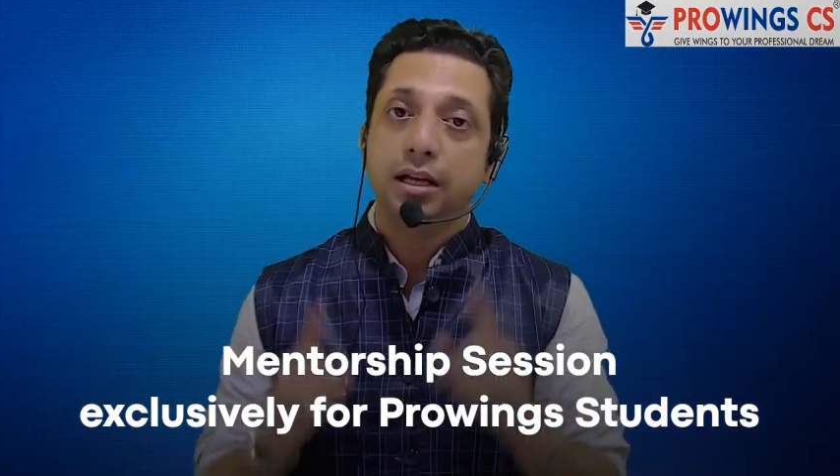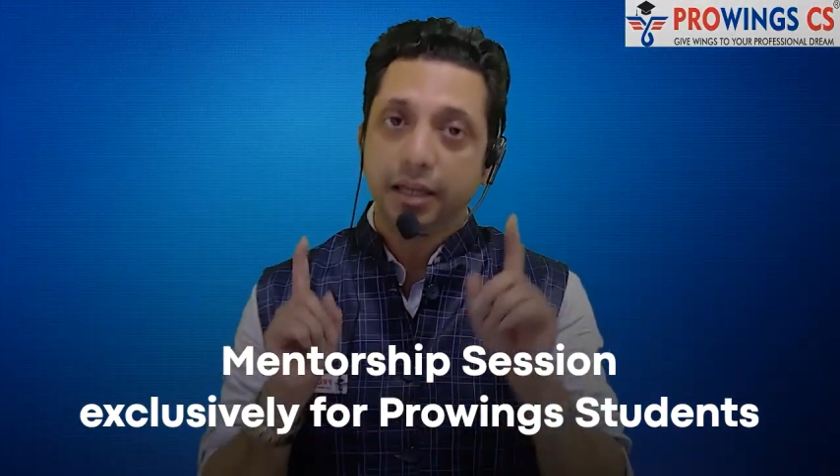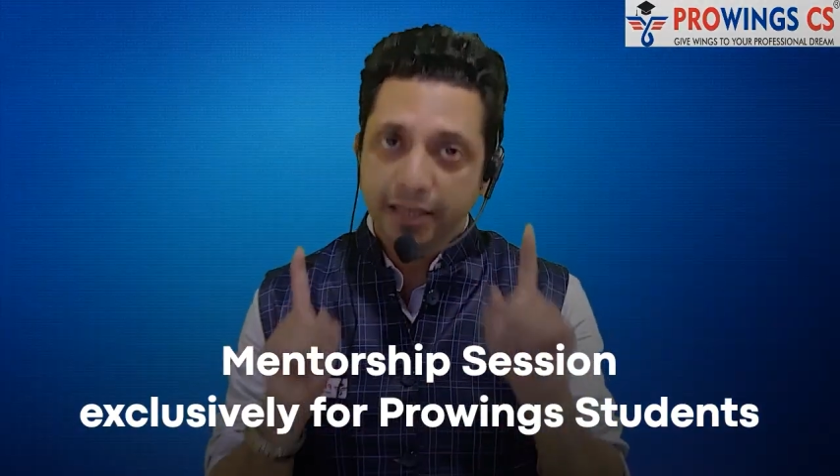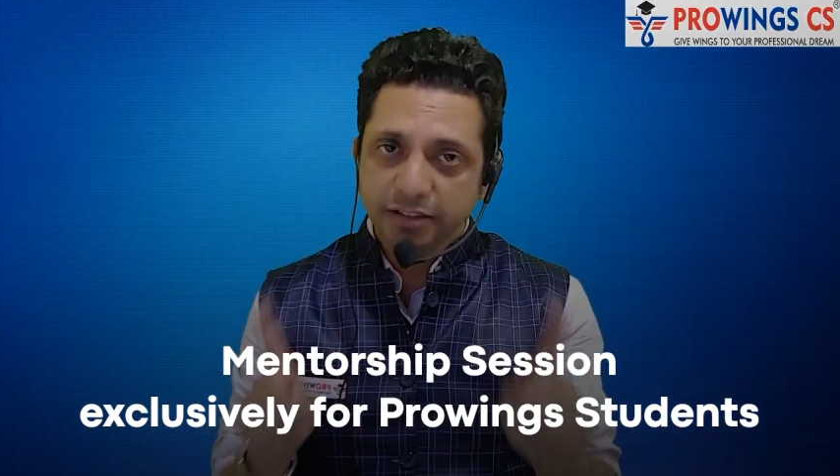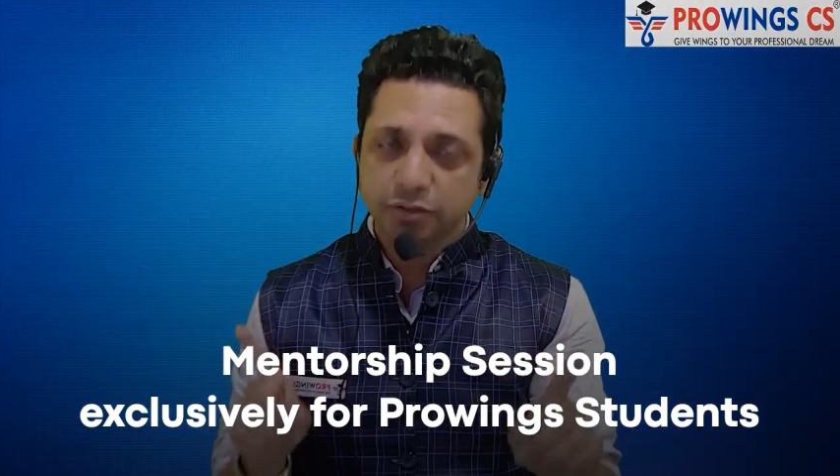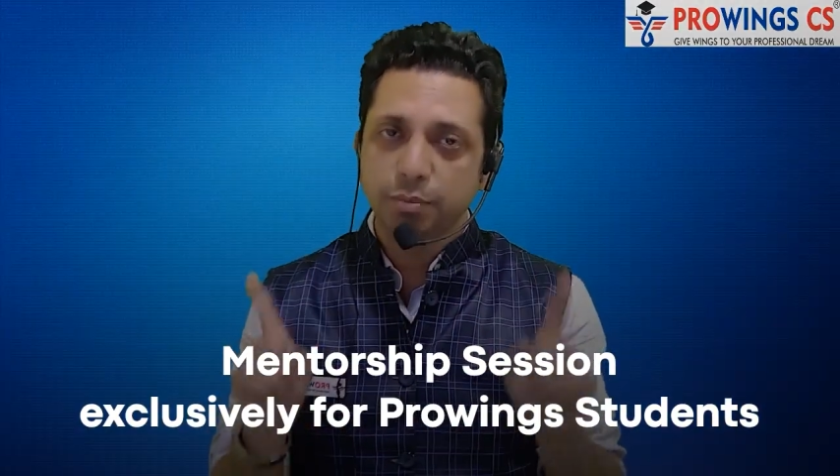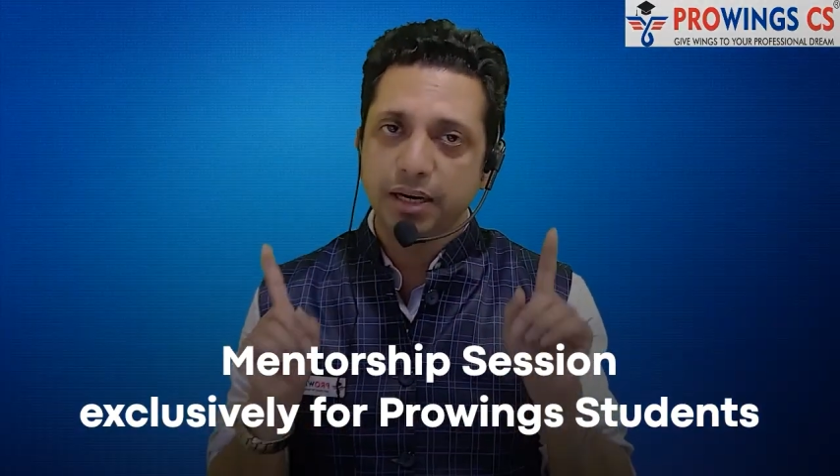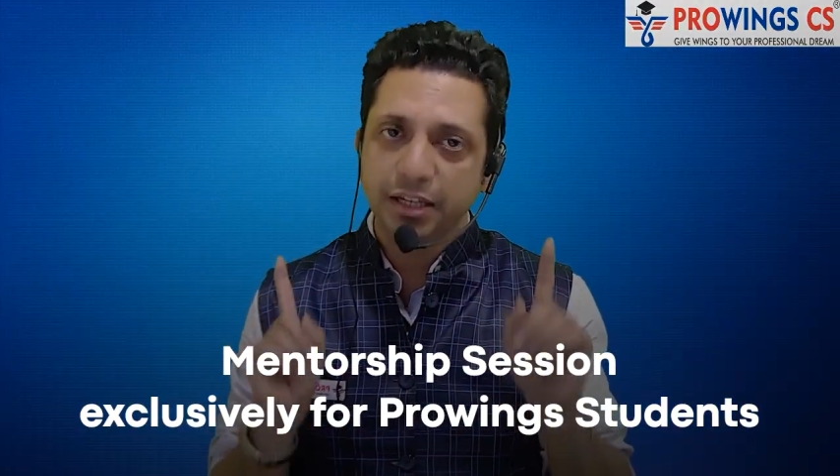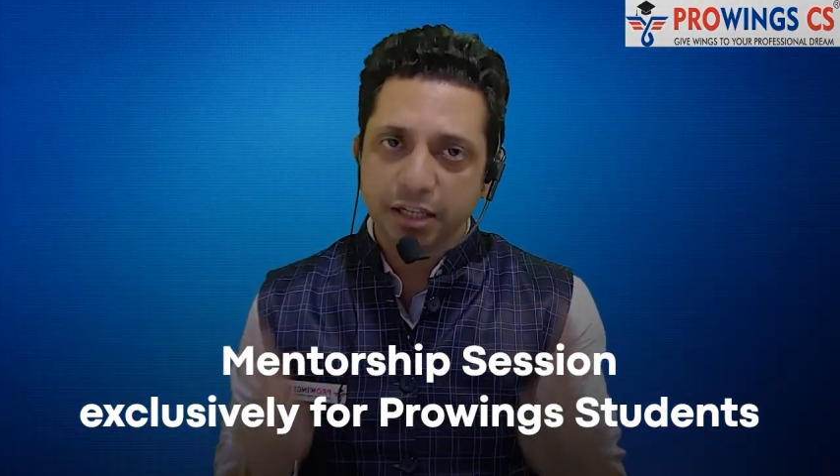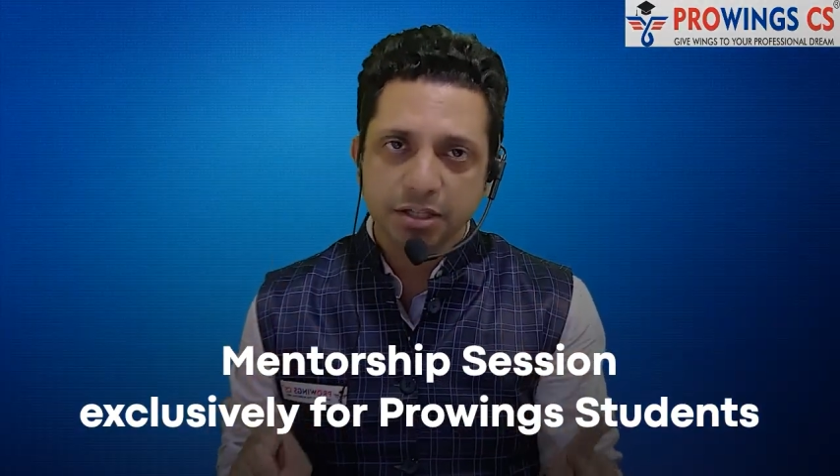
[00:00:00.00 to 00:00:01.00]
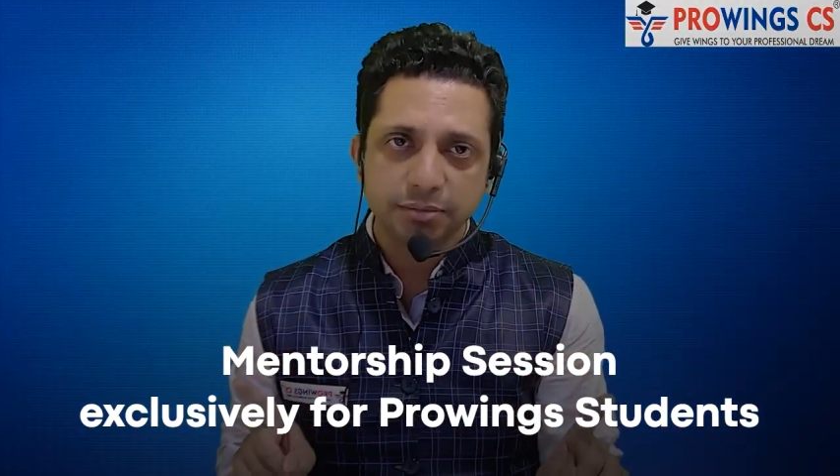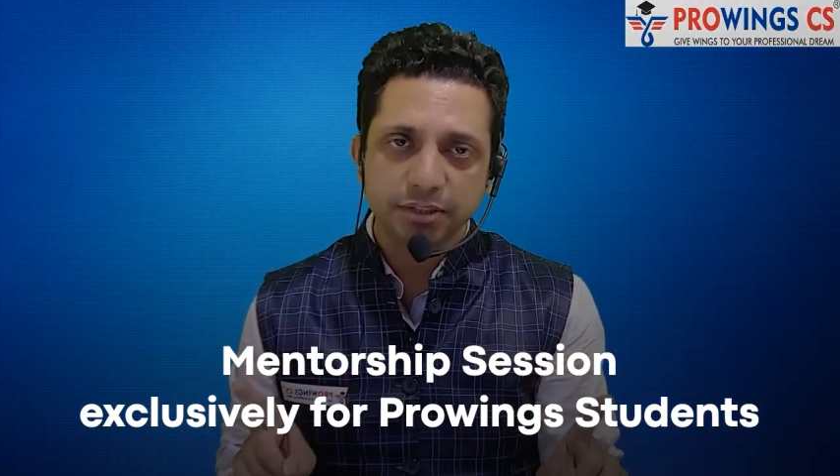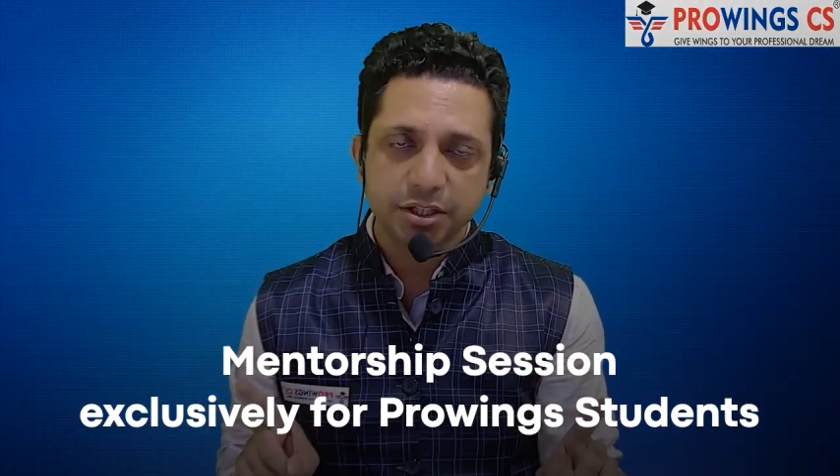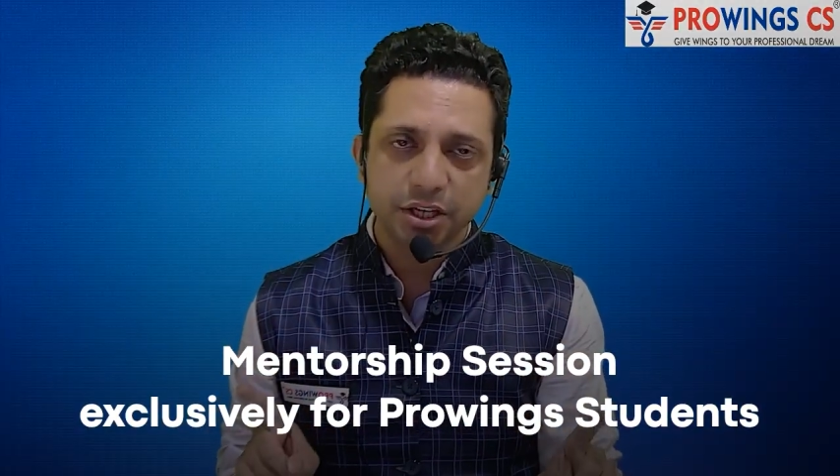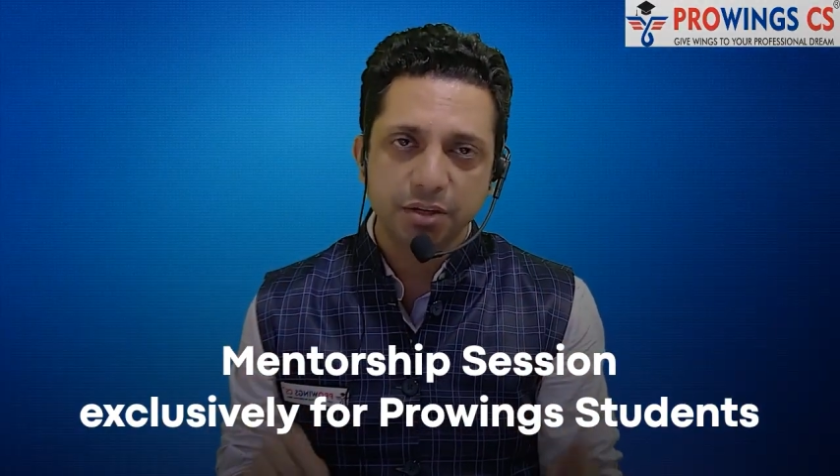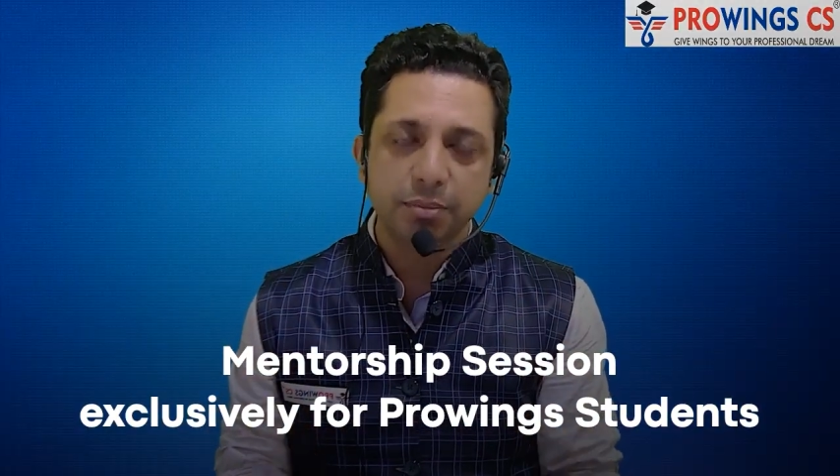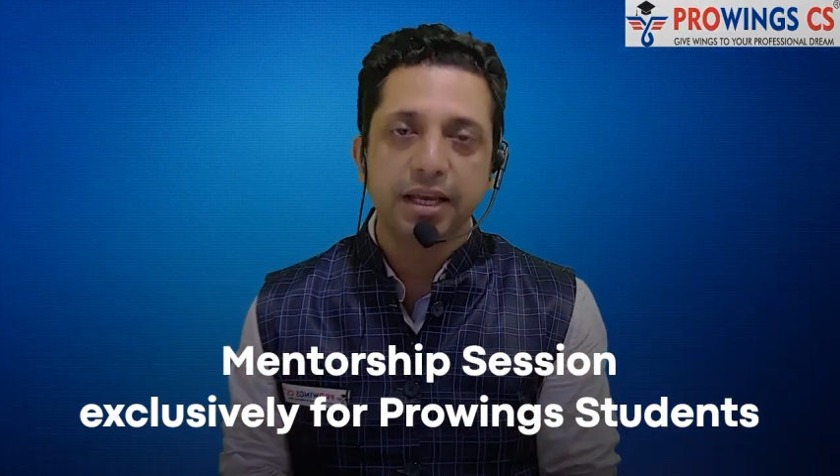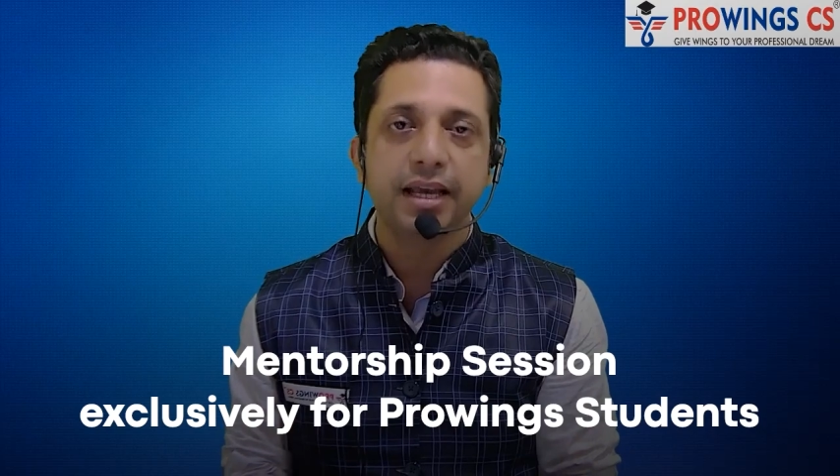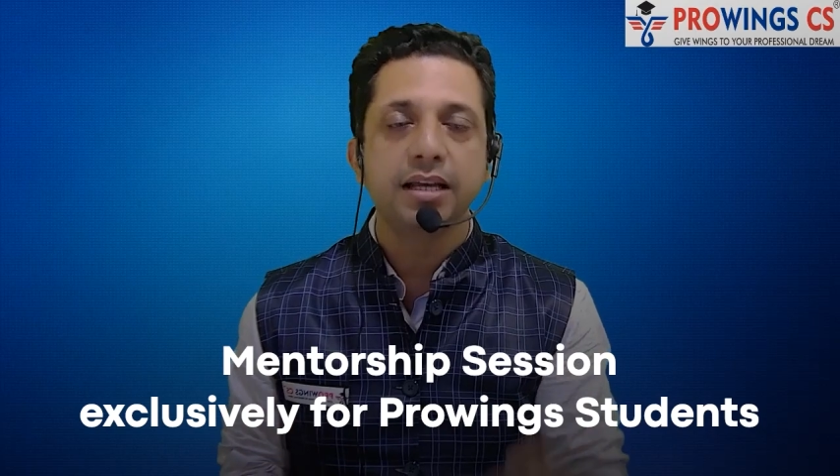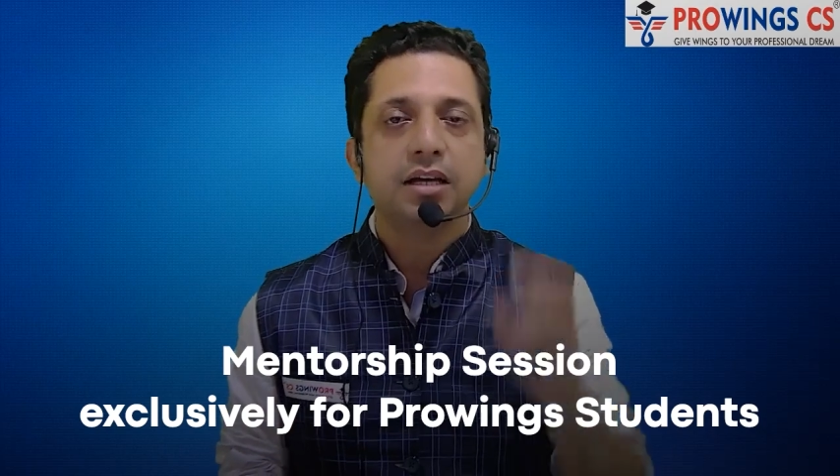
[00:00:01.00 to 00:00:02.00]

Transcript: This mentorship session mein